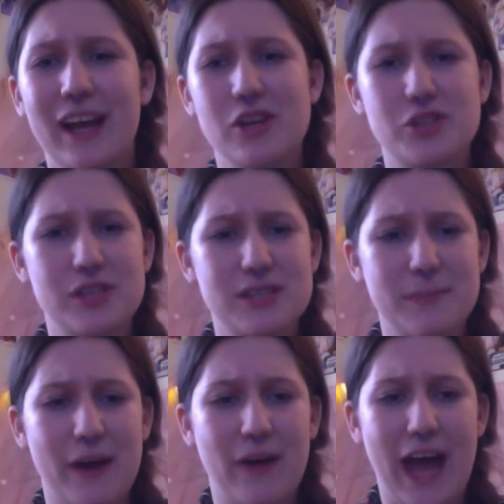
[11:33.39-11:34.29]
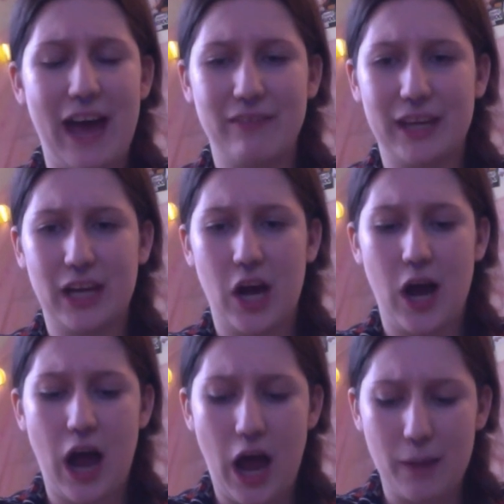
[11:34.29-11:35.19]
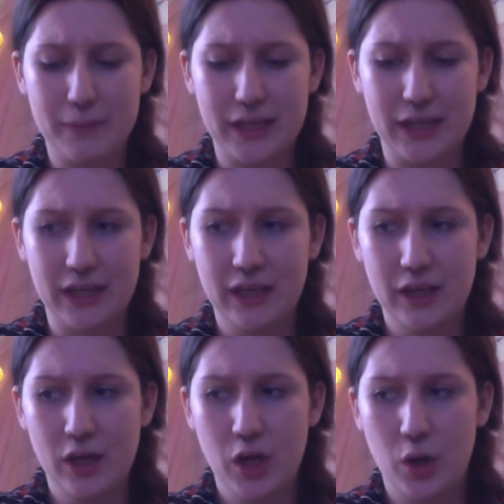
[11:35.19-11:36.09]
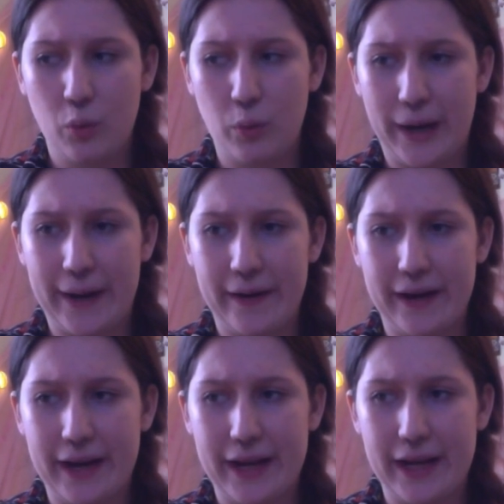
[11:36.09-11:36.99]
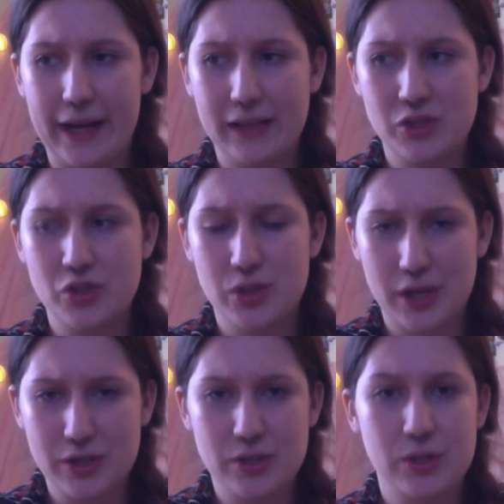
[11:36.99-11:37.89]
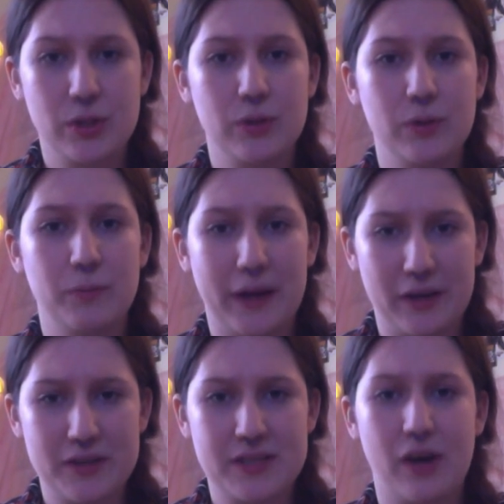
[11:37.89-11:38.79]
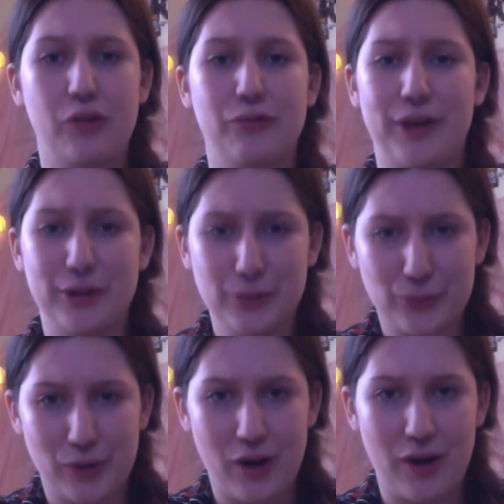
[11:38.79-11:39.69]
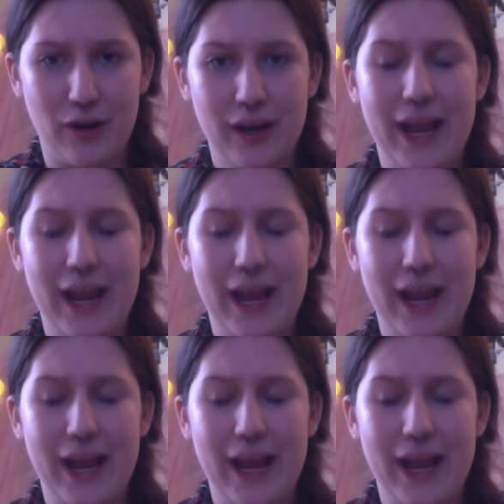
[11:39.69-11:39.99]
It's just about having a hobby where it's just you by yourself in the raw,